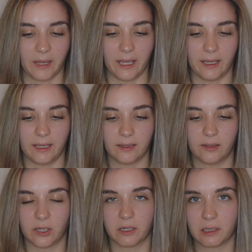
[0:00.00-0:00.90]
And
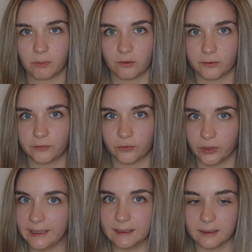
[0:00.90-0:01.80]
there are a couple of
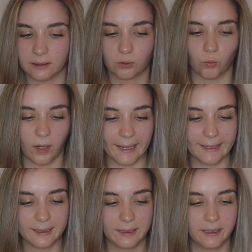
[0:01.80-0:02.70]
reasons
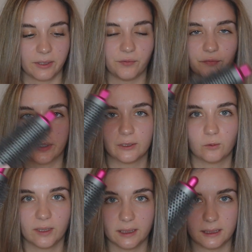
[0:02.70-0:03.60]
why. The first
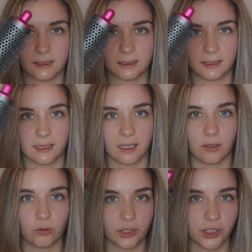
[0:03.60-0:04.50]
one is that
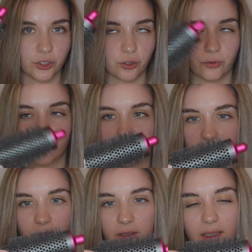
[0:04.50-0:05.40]
I already showed you
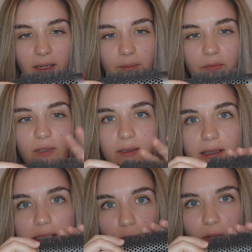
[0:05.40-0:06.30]
several times,
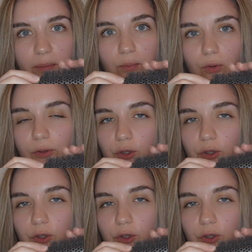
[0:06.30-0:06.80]
this one pulls